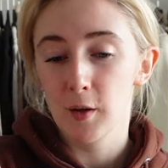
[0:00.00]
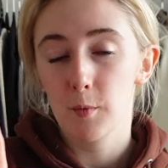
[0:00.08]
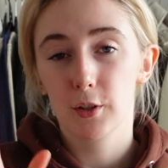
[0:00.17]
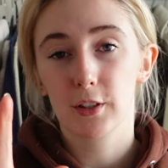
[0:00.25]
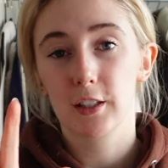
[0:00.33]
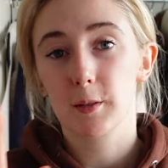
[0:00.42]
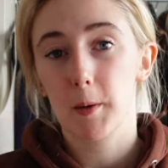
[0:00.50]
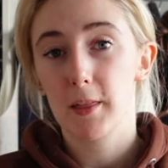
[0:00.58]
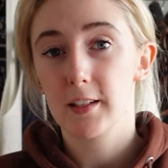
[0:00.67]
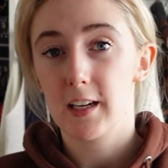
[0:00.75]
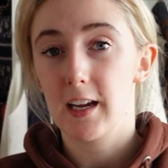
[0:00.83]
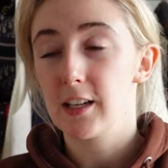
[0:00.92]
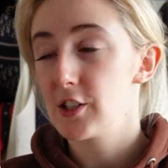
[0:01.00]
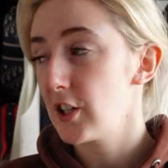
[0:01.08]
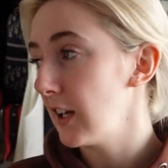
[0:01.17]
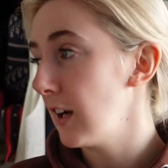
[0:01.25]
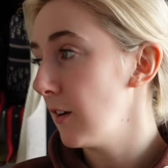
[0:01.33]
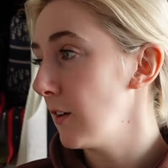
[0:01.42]
We're just going to spend the day
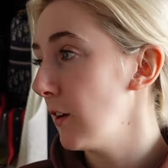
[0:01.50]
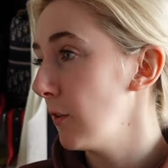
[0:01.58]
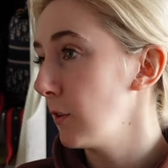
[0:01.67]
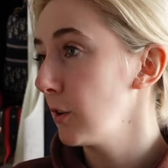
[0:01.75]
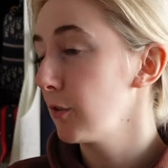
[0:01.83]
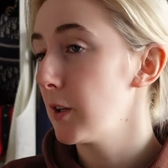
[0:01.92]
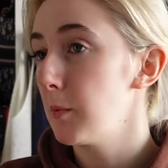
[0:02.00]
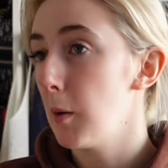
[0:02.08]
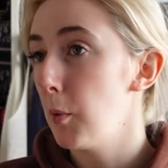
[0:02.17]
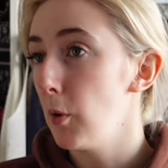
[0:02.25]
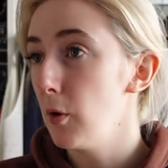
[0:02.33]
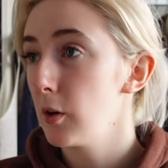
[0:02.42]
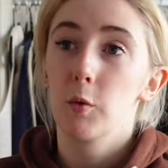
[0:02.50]
chilling out now. I'm going to read my book.